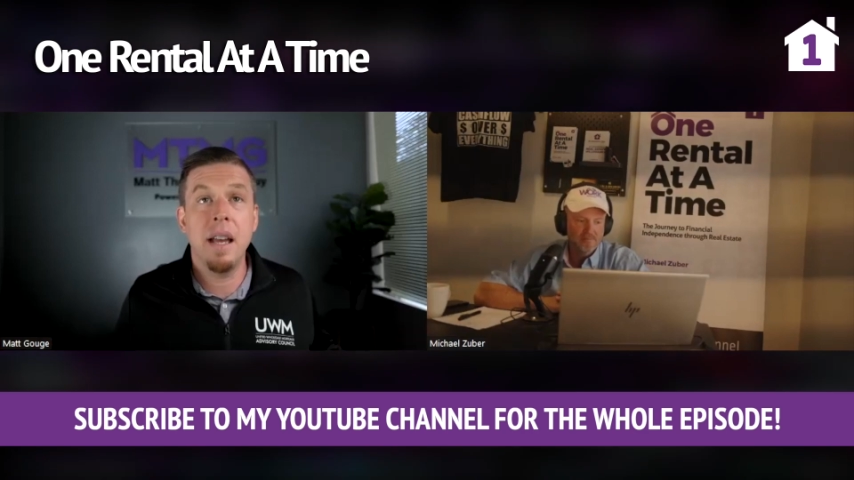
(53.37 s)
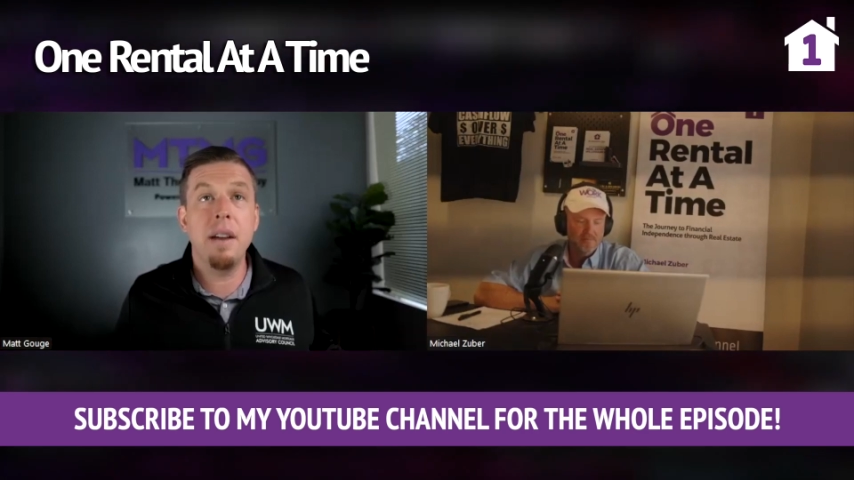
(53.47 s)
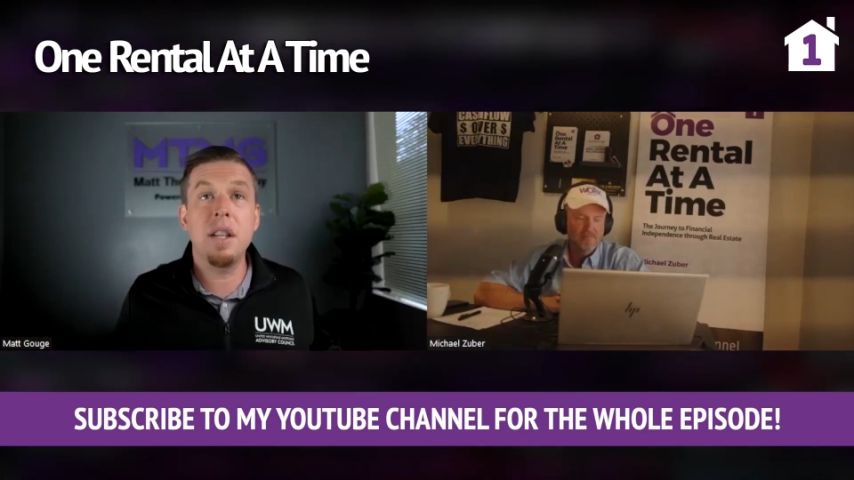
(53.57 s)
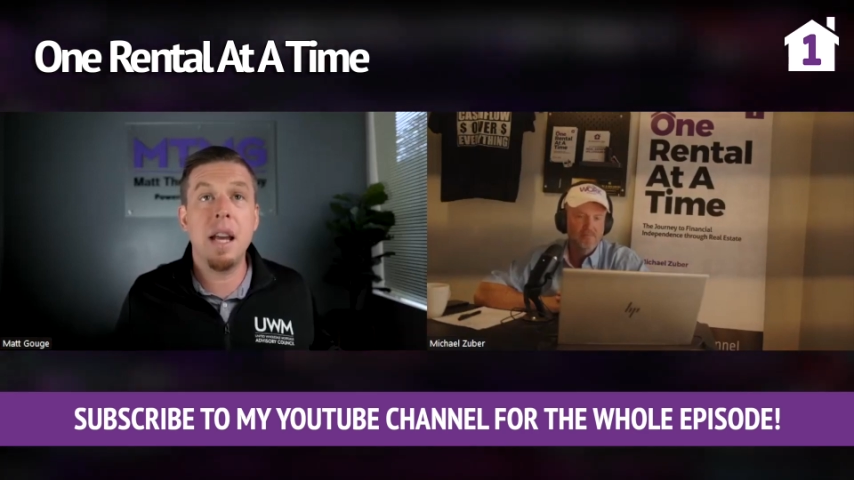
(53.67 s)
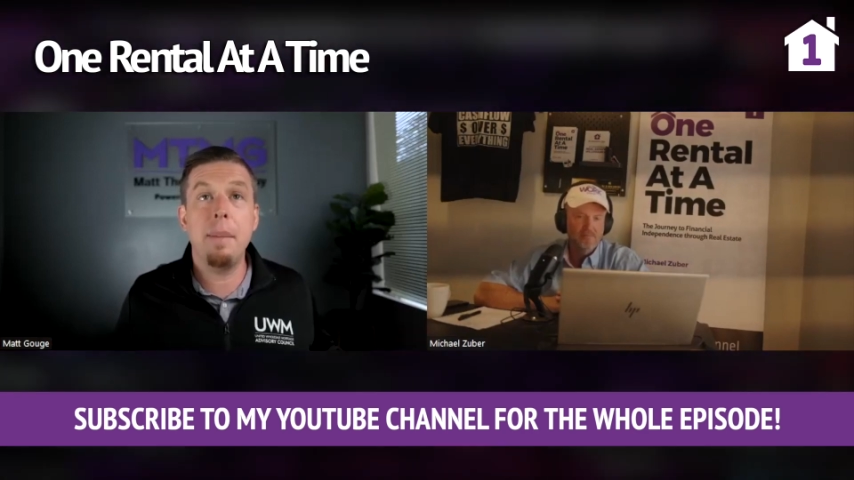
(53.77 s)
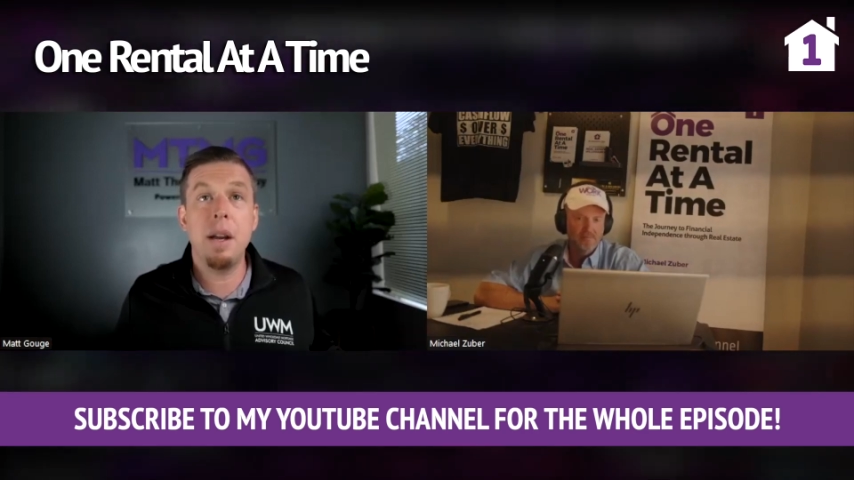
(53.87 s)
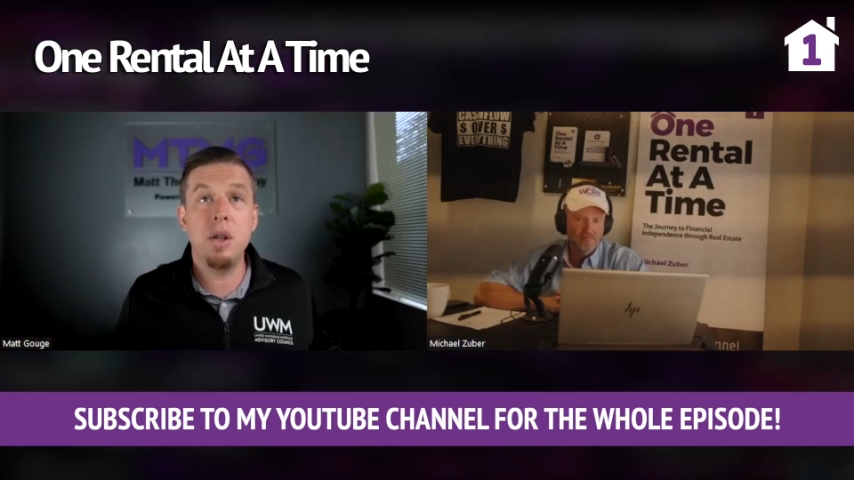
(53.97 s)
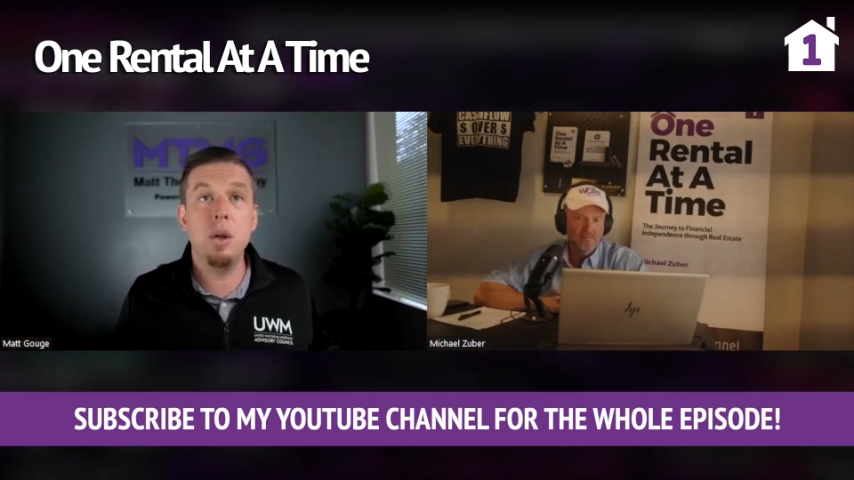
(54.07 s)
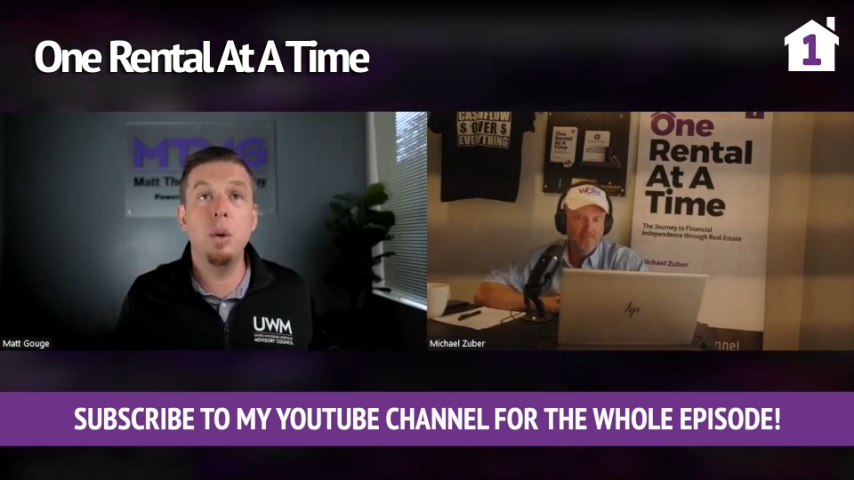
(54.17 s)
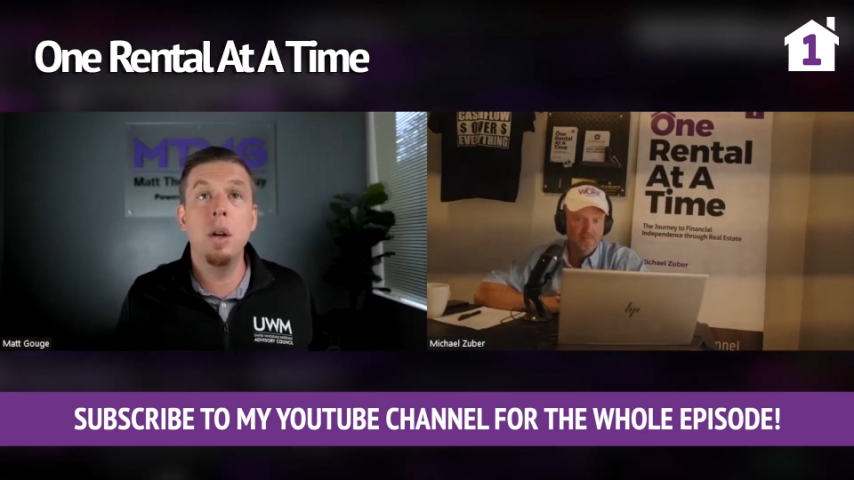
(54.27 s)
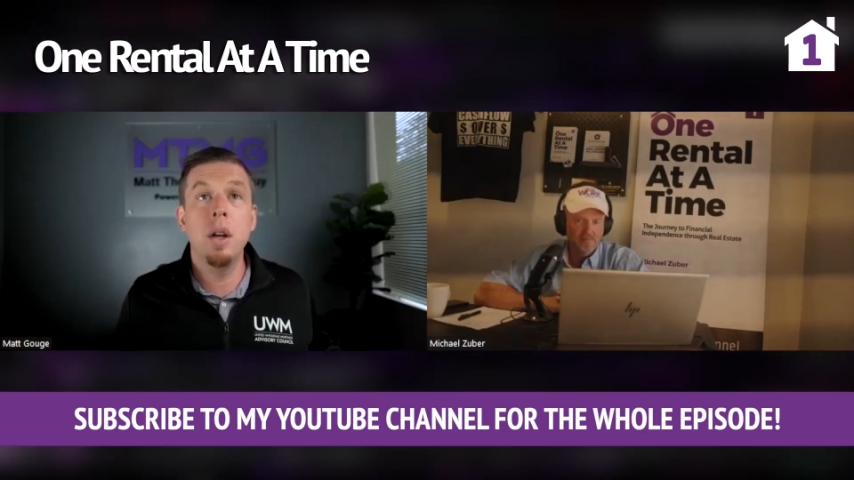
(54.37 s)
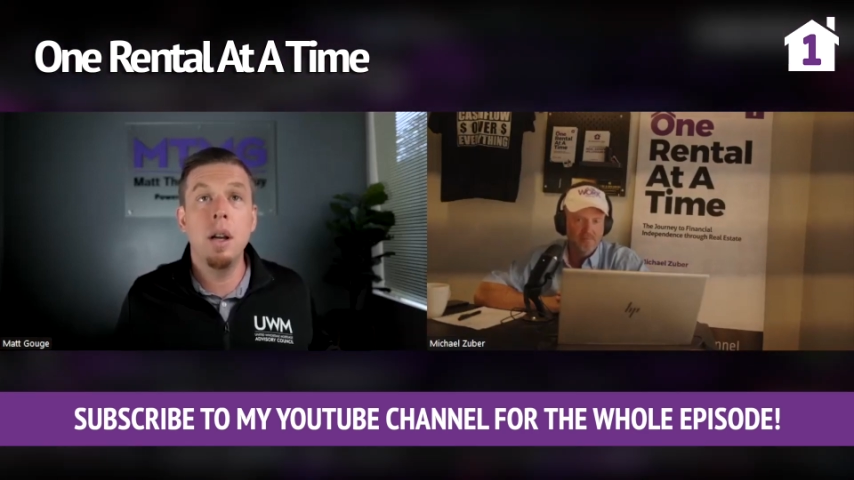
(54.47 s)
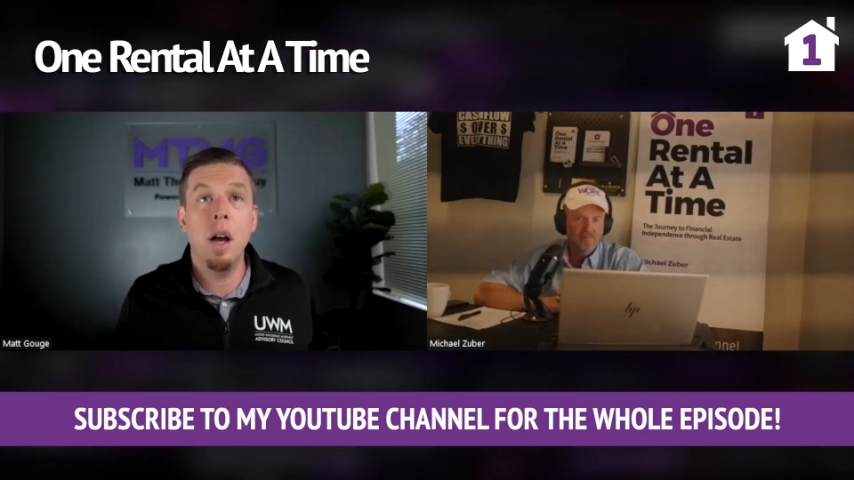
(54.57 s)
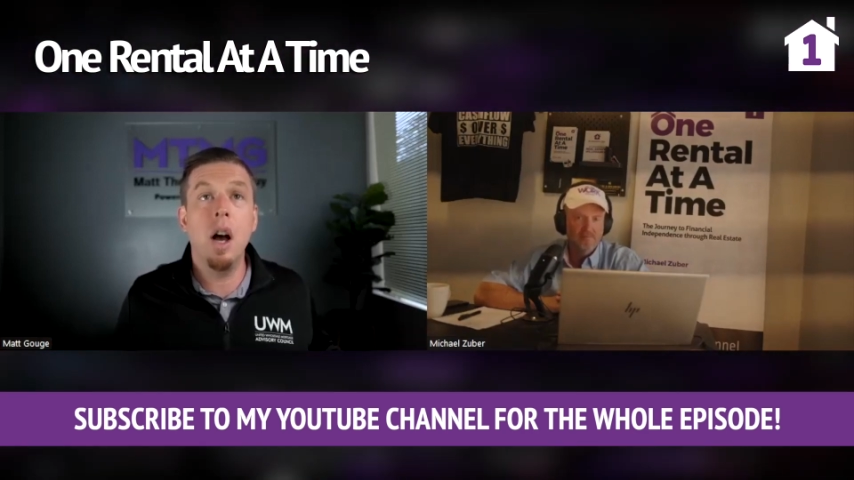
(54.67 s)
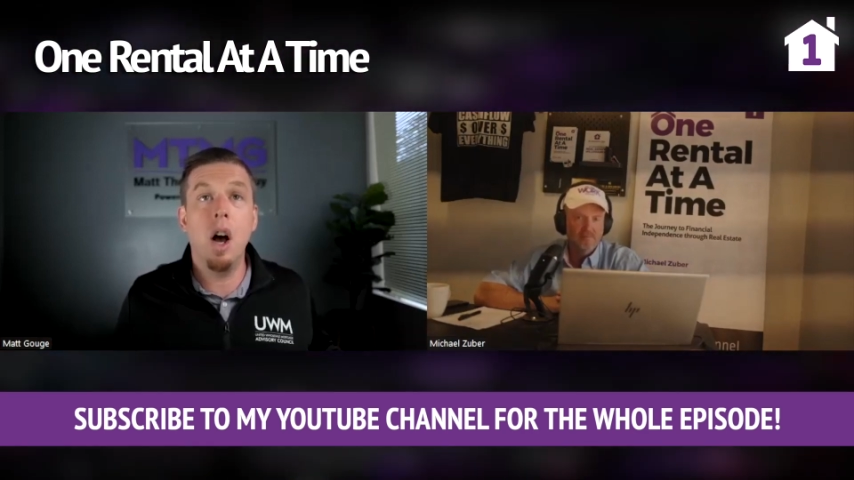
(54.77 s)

every time I do a,